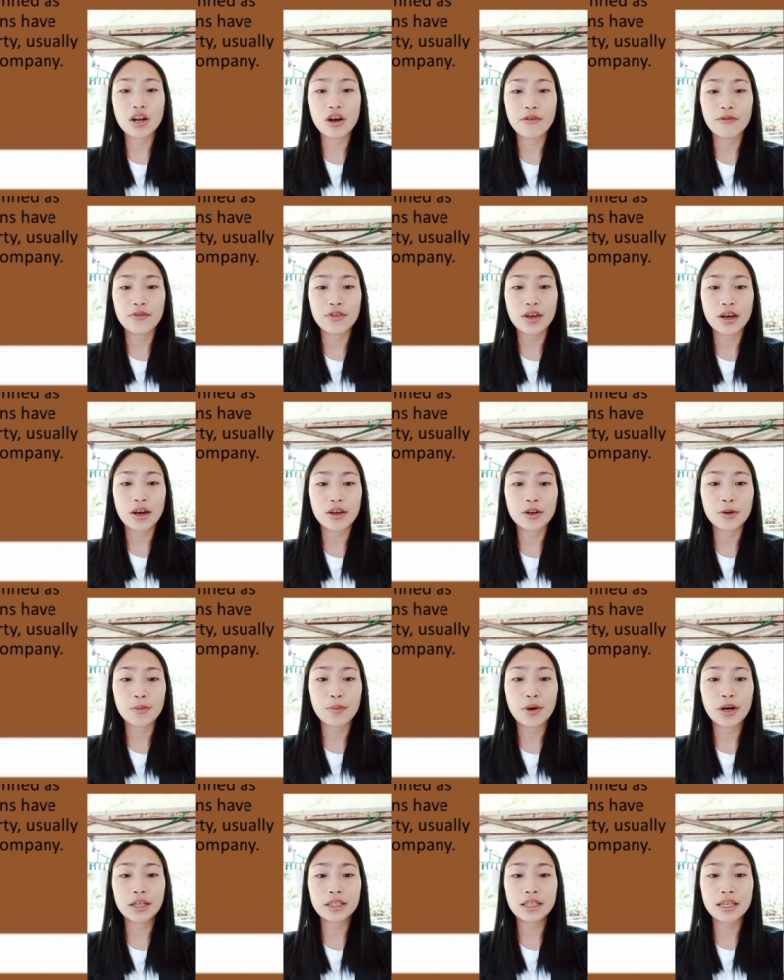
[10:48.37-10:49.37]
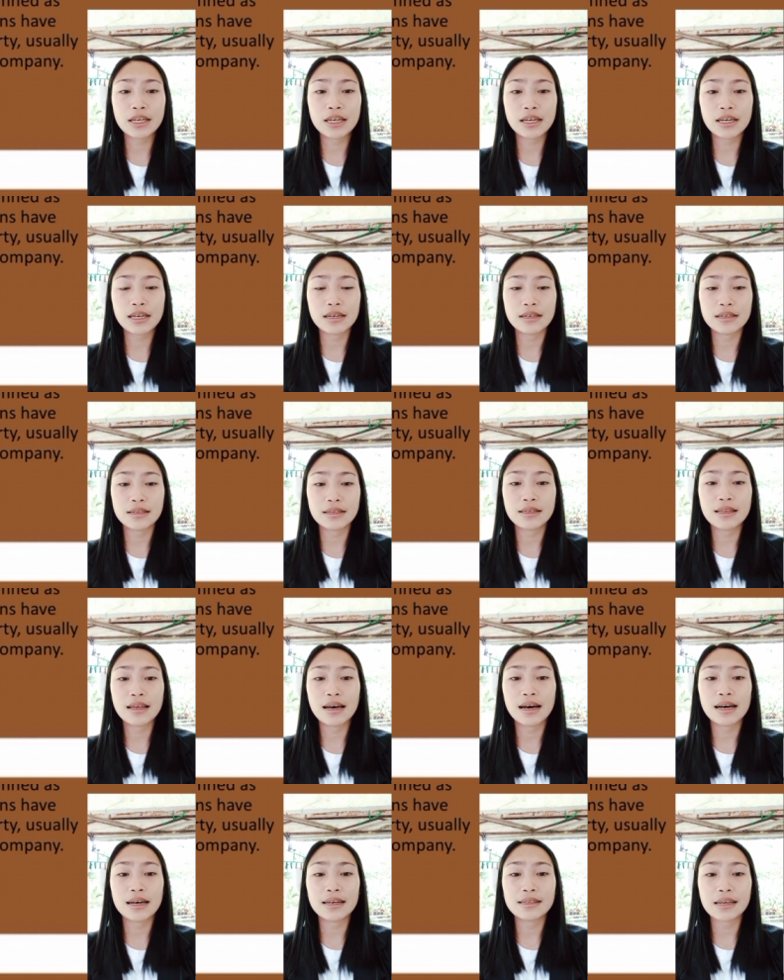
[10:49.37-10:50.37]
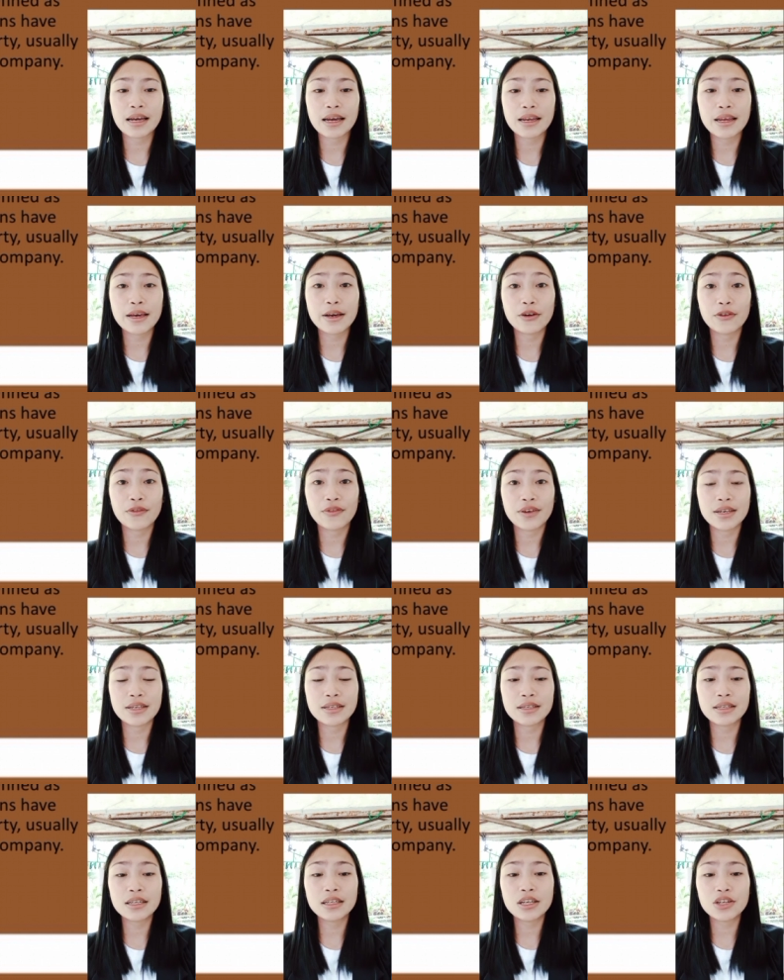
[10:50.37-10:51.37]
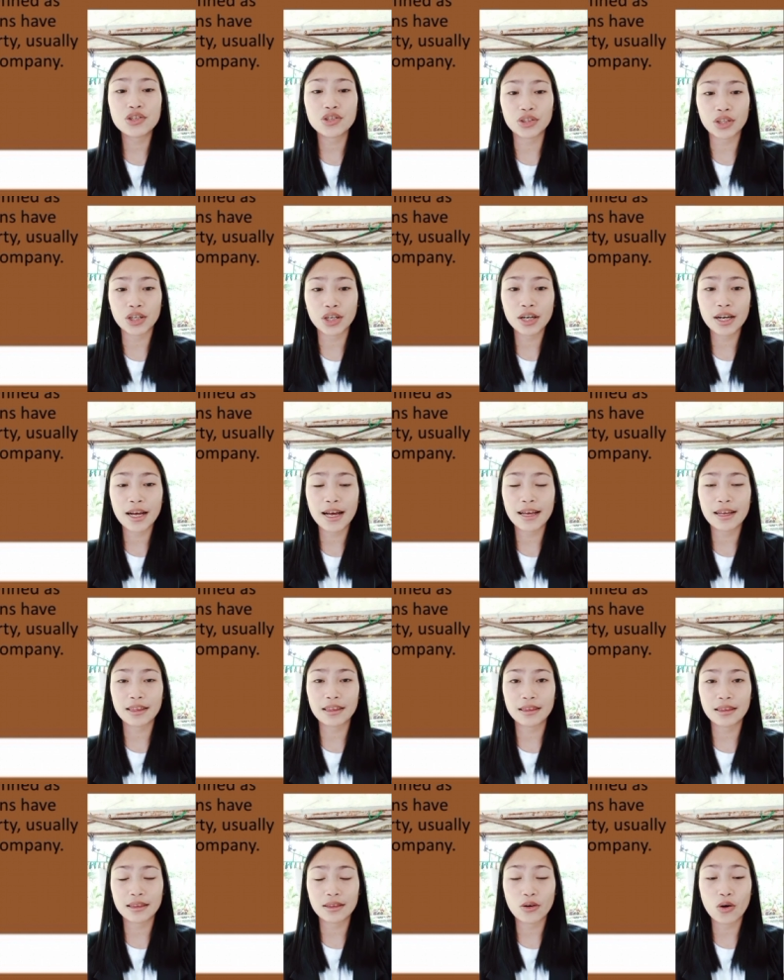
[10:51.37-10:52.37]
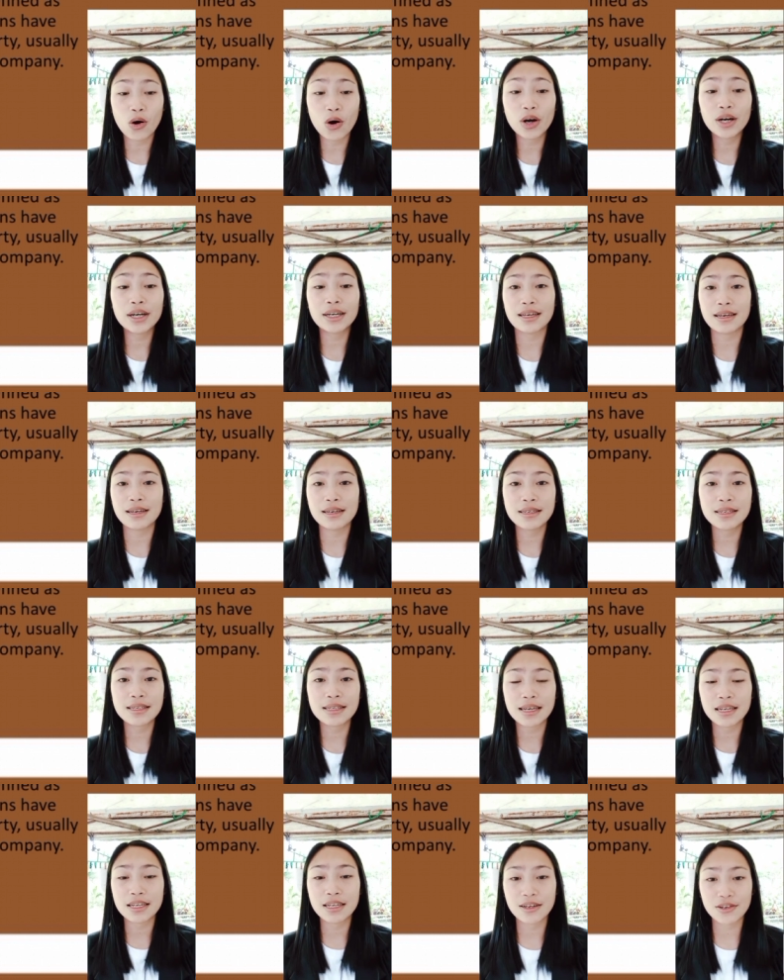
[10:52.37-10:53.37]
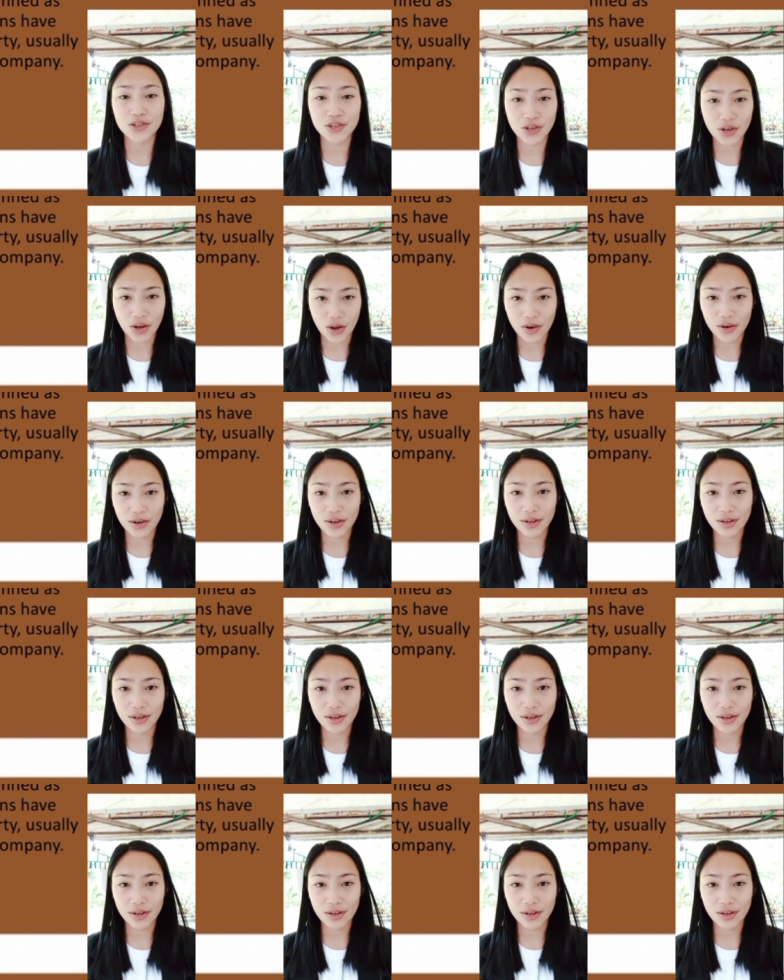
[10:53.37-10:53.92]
the other party is the signing of his signature at or his adhesion.